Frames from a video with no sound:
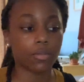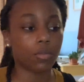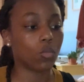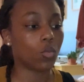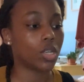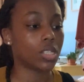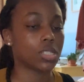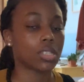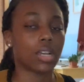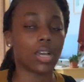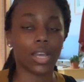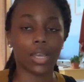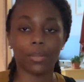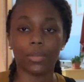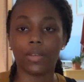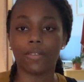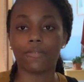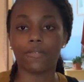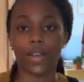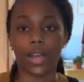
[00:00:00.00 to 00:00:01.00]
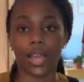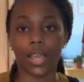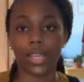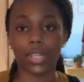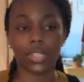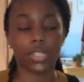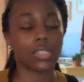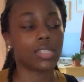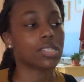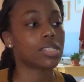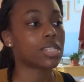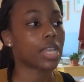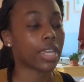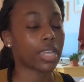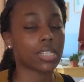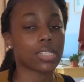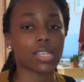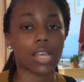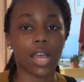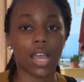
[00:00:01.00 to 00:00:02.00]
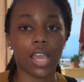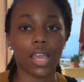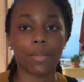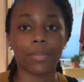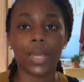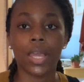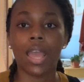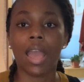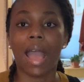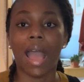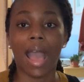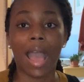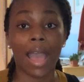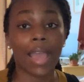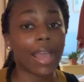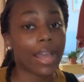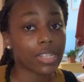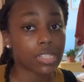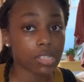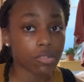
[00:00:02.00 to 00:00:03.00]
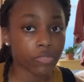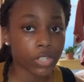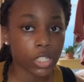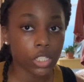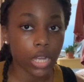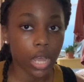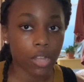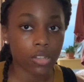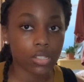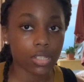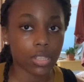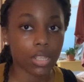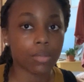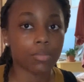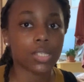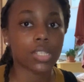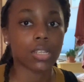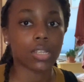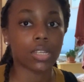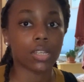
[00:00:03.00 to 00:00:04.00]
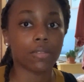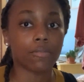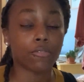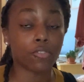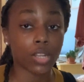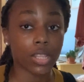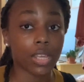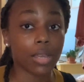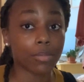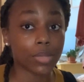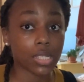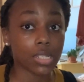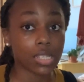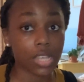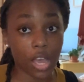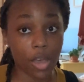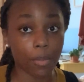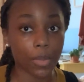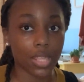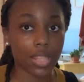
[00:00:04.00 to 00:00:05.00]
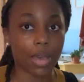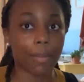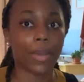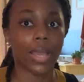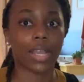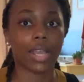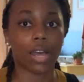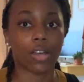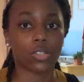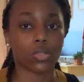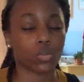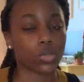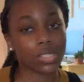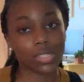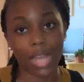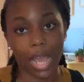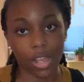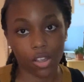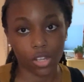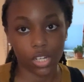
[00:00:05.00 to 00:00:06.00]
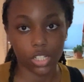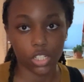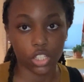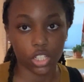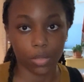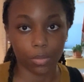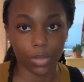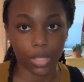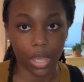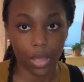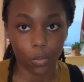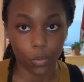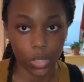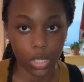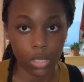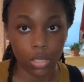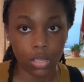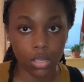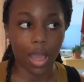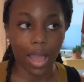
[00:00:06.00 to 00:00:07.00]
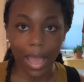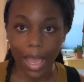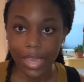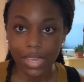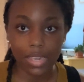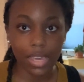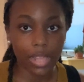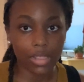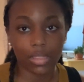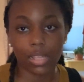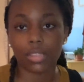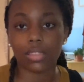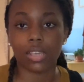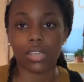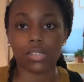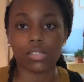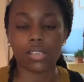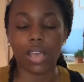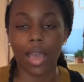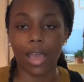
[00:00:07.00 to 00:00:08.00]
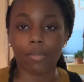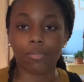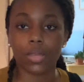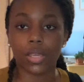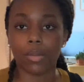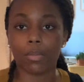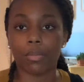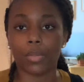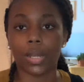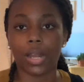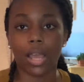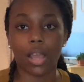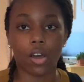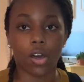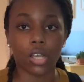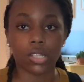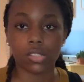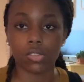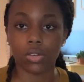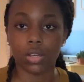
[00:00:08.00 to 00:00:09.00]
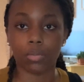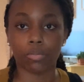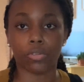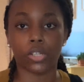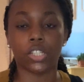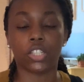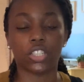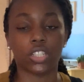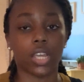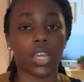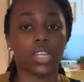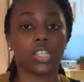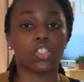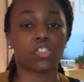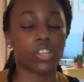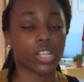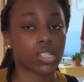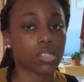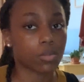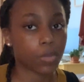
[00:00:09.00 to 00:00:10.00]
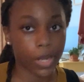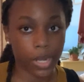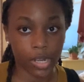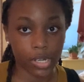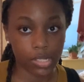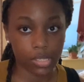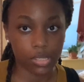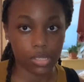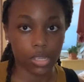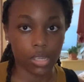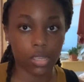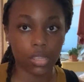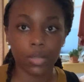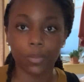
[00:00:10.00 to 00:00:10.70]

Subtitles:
One time, fine. The second time, I had to reach out to them for them to tell me that my couch was not going to ship that week. I get that things happen, but I also appreciate transparency.